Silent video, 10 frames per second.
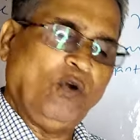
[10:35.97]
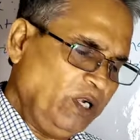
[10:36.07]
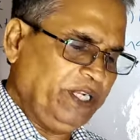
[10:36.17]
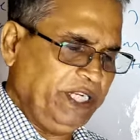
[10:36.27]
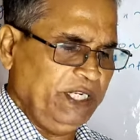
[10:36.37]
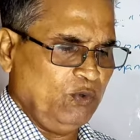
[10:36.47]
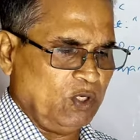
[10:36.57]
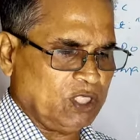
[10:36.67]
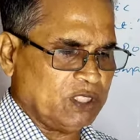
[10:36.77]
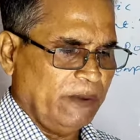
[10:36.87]

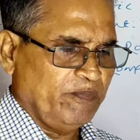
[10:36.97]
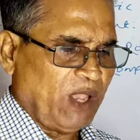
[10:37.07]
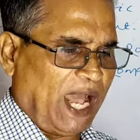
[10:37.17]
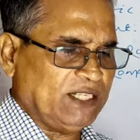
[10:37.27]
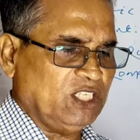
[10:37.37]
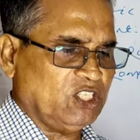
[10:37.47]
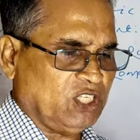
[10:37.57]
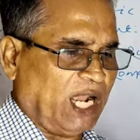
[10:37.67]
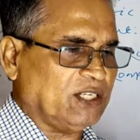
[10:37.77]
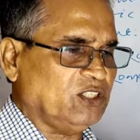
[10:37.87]
Continuous as the
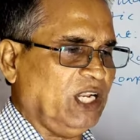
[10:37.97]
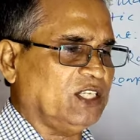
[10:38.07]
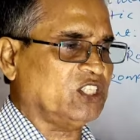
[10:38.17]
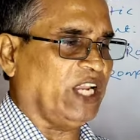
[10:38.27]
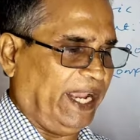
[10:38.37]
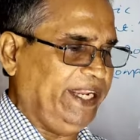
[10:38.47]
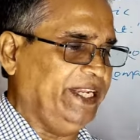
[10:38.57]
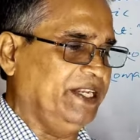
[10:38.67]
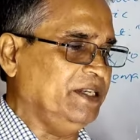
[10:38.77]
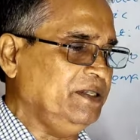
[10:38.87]
stars that
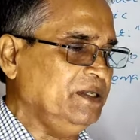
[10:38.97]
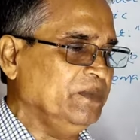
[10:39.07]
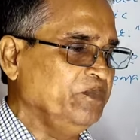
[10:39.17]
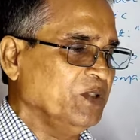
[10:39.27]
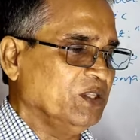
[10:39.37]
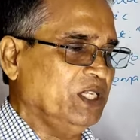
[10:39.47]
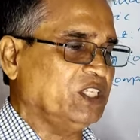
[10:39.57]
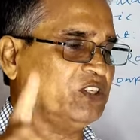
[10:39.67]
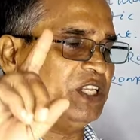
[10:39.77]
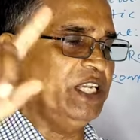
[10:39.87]
shine,
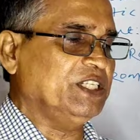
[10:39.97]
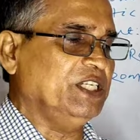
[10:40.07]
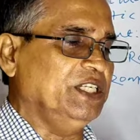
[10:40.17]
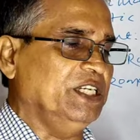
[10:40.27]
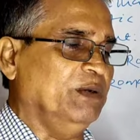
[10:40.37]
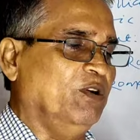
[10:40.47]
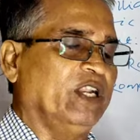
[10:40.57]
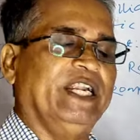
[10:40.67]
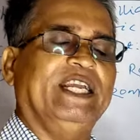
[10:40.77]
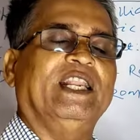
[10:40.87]
they stretched in a
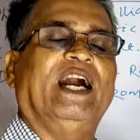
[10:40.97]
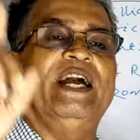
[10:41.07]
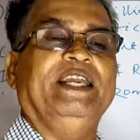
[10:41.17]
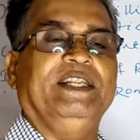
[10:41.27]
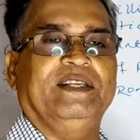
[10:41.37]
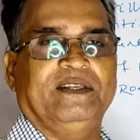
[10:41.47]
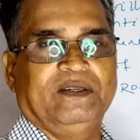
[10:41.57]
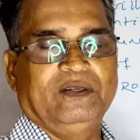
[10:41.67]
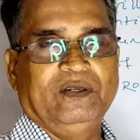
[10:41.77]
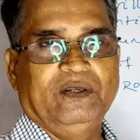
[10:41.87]
never-ending line.
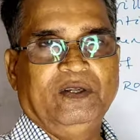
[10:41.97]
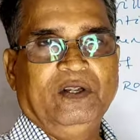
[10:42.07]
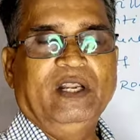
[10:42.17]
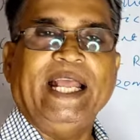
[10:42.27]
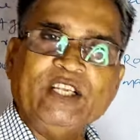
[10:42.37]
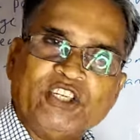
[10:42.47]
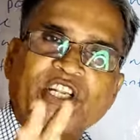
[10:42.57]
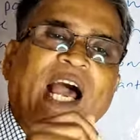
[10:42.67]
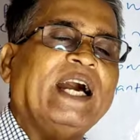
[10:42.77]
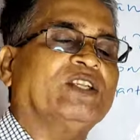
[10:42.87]
Like
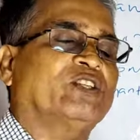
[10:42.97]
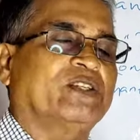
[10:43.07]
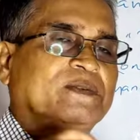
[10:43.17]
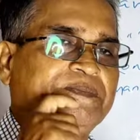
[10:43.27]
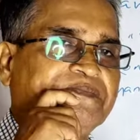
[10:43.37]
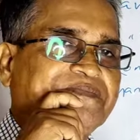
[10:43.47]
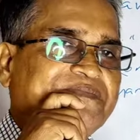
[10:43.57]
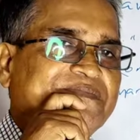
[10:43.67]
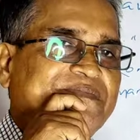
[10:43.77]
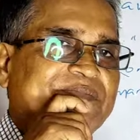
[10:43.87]
stars
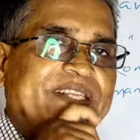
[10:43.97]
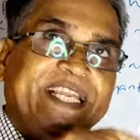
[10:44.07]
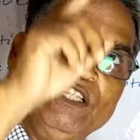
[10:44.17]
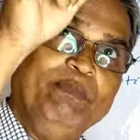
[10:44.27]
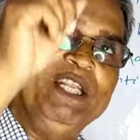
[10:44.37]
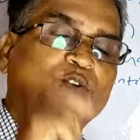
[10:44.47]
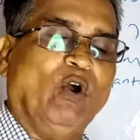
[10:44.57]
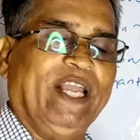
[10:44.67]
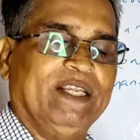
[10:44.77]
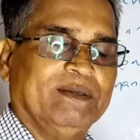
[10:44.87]
in the Milky
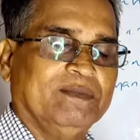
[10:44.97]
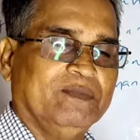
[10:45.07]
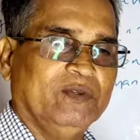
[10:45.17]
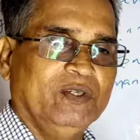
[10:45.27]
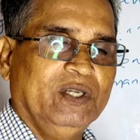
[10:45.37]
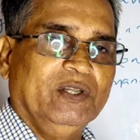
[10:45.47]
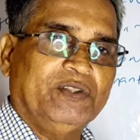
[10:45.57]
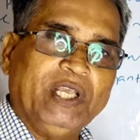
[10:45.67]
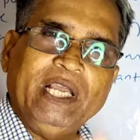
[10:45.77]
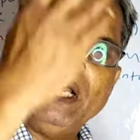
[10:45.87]
Way,
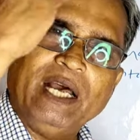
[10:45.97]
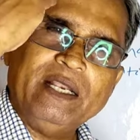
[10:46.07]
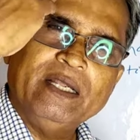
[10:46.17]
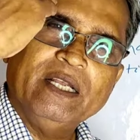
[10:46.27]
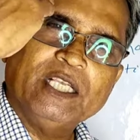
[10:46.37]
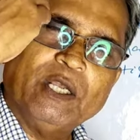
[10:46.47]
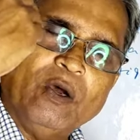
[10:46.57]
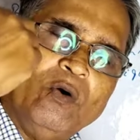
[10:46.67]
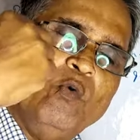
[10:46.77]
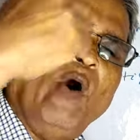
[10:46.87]
they are
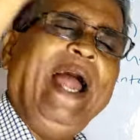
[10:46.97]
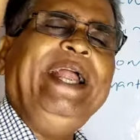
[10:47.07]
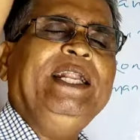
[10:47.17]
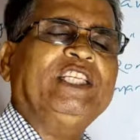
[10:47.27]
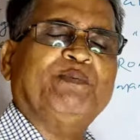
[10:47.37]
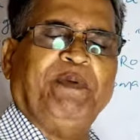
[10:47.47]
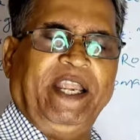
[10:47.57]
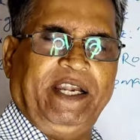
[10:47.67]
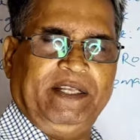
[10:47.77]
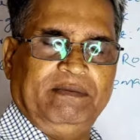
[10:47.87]

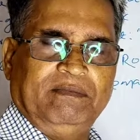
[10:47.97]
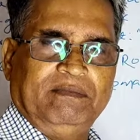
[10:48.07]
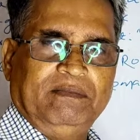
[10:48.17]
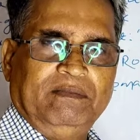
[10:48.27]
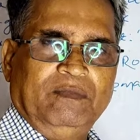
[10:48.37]
widespread,